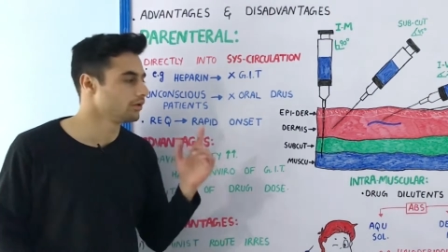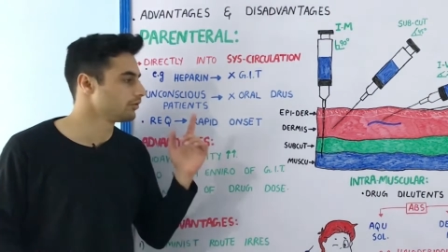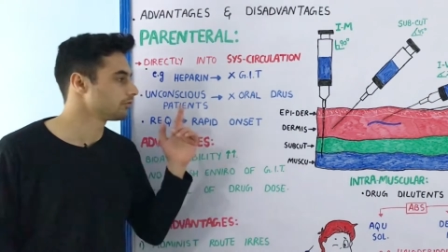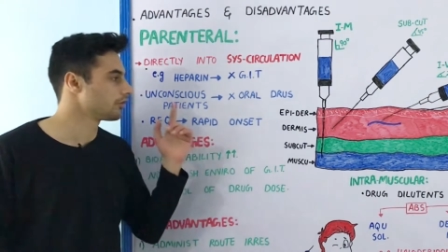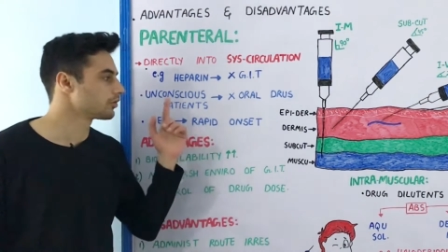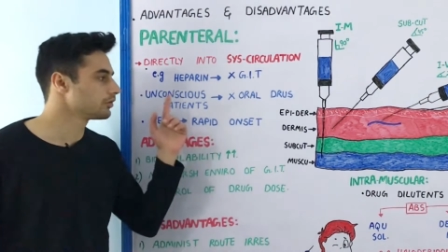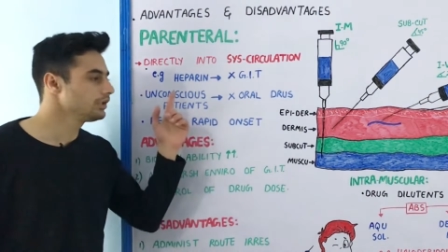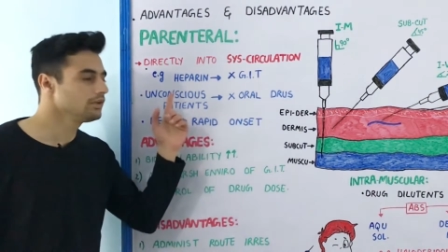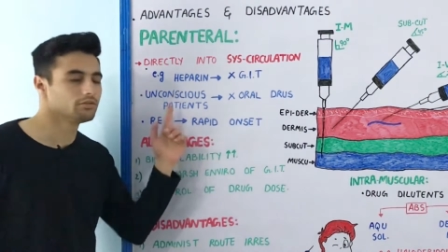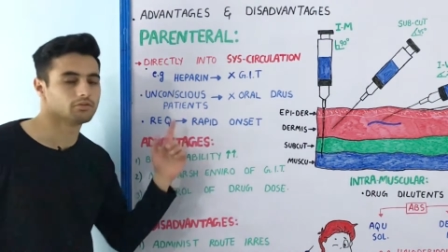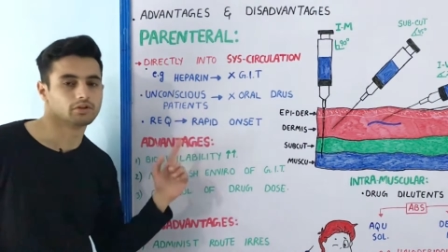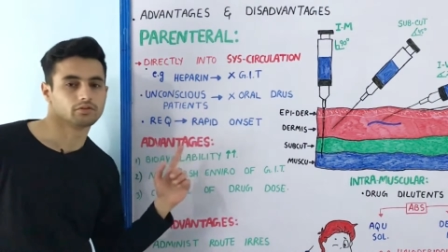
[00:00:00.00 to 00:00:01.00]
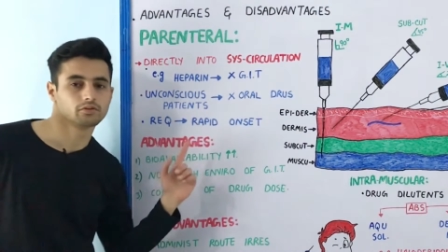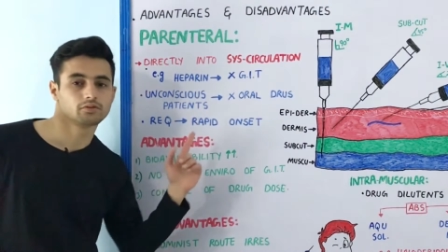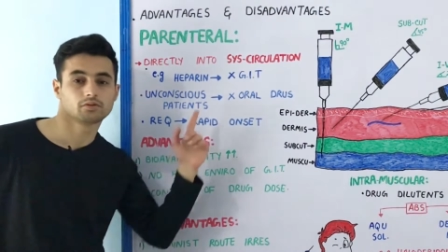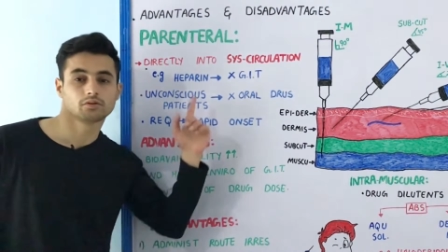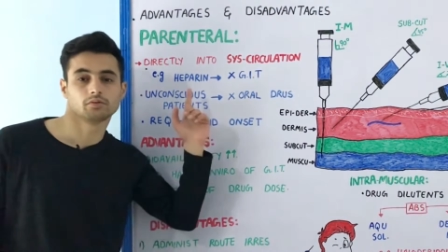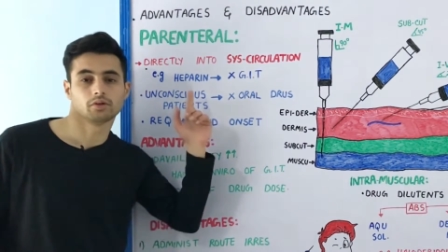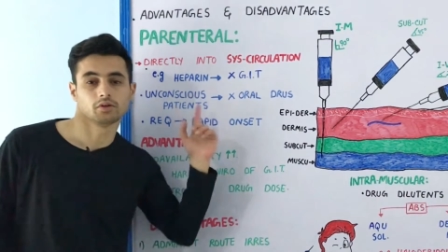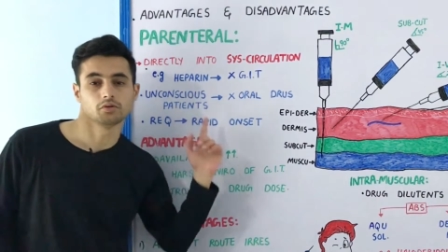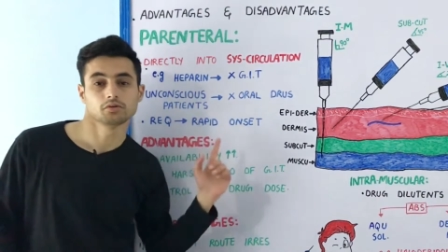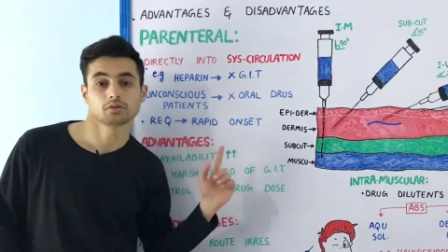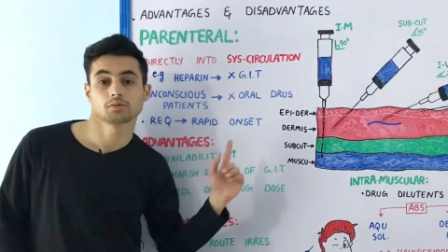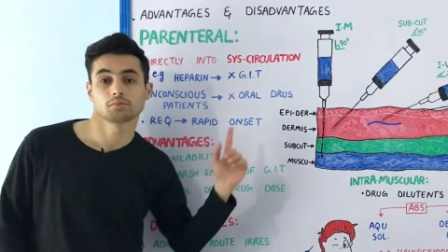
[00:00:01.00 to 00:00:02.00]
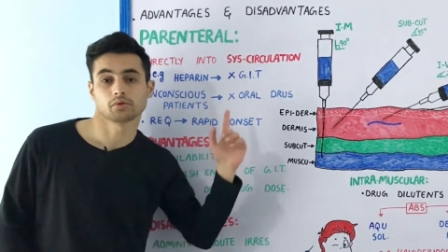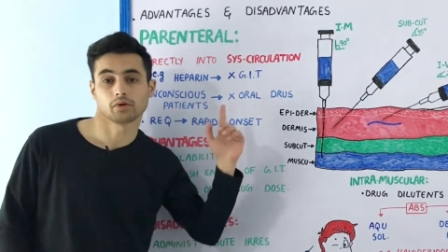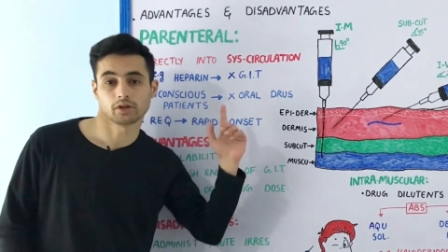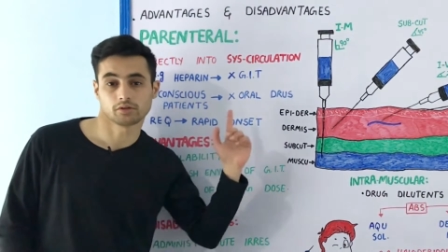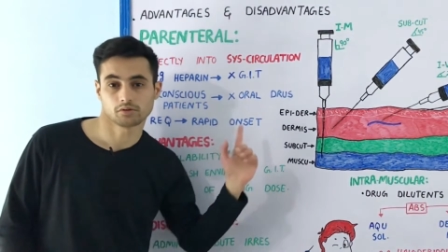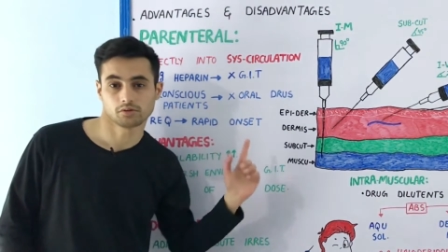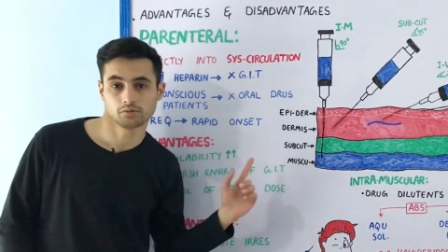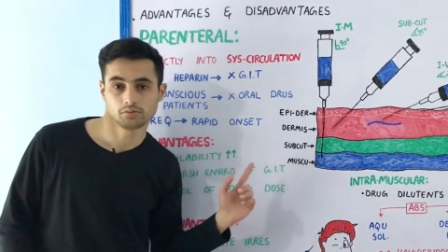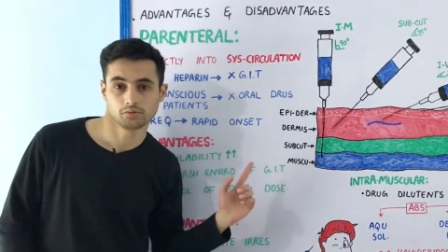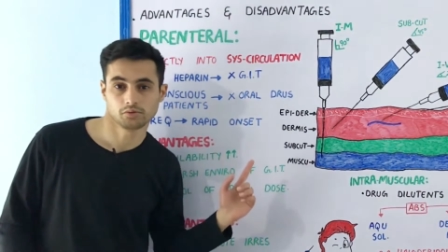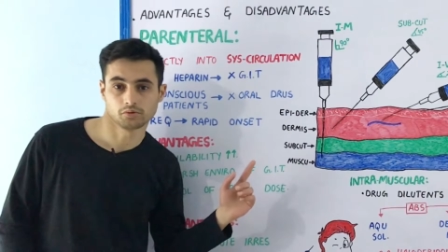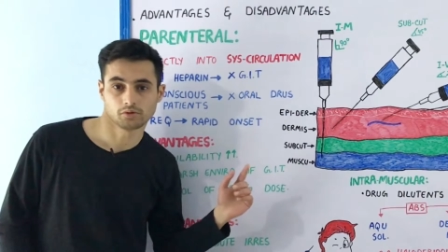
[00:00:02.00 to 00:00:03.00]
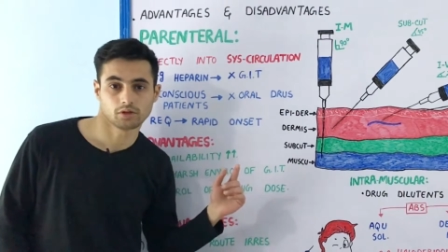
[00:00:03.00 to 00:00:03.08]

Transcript: For these reasons, we use parenteral route.